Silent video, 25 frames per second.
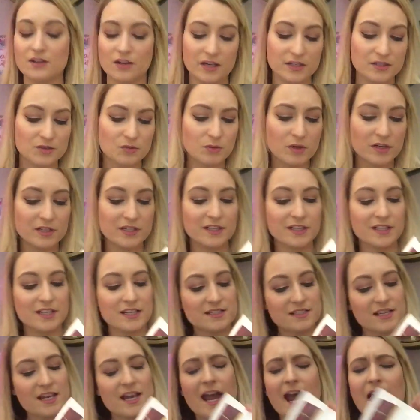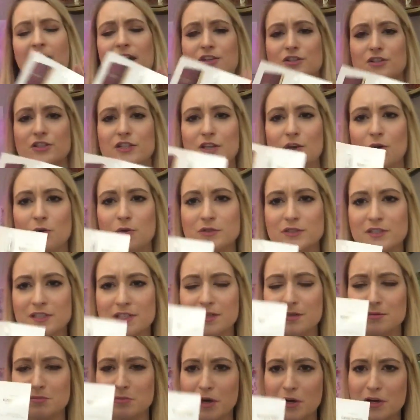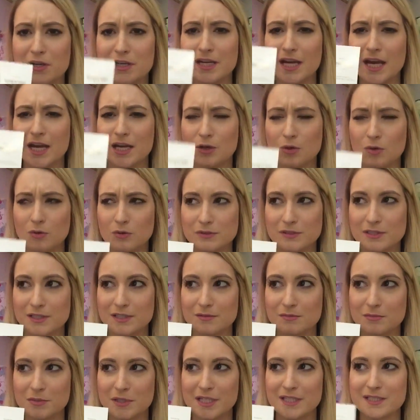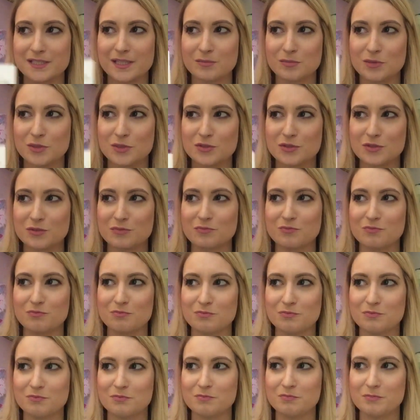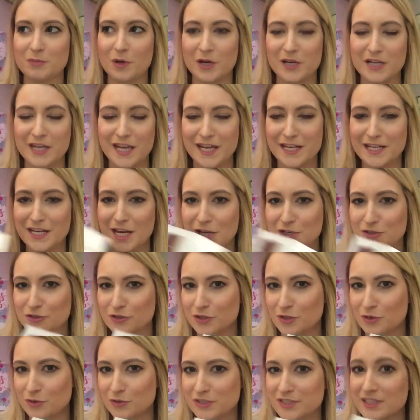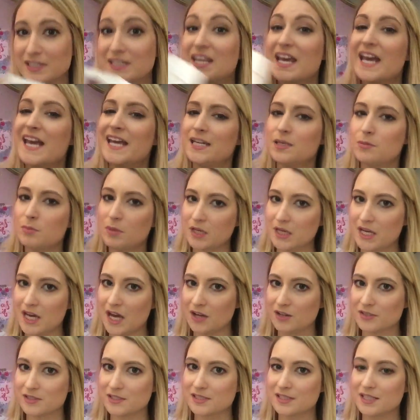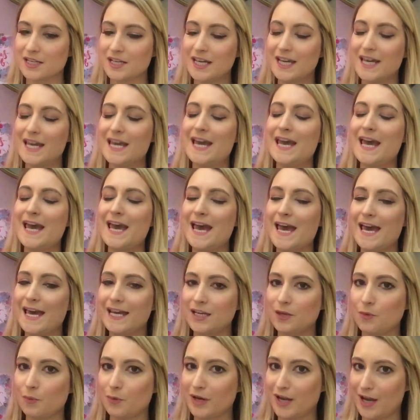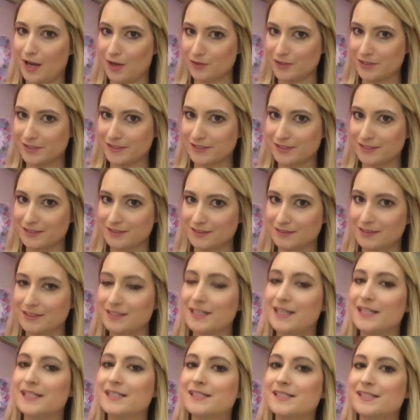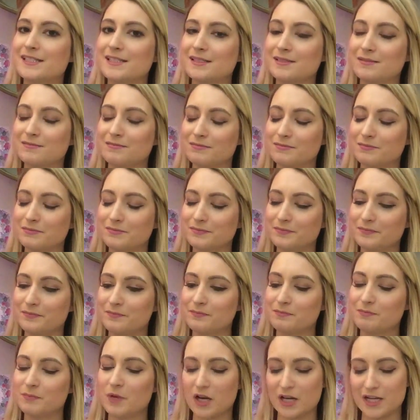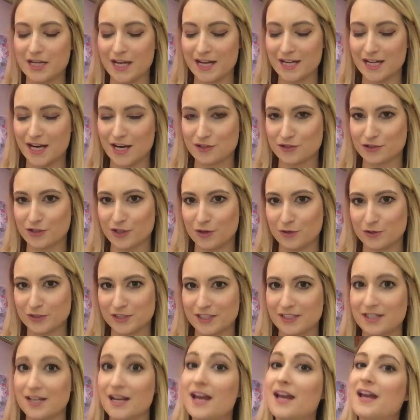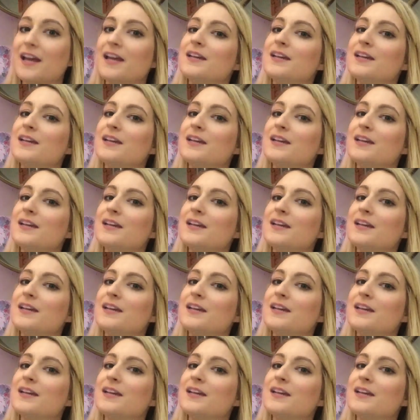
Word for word: It's weird that they say Ashley Olsen and Mary-Kate Olsen, because I'm used to Mary-Kate and Ashley Olsen. Anybody else, anyone else, it's Mary-Kate and Ashley Olsen.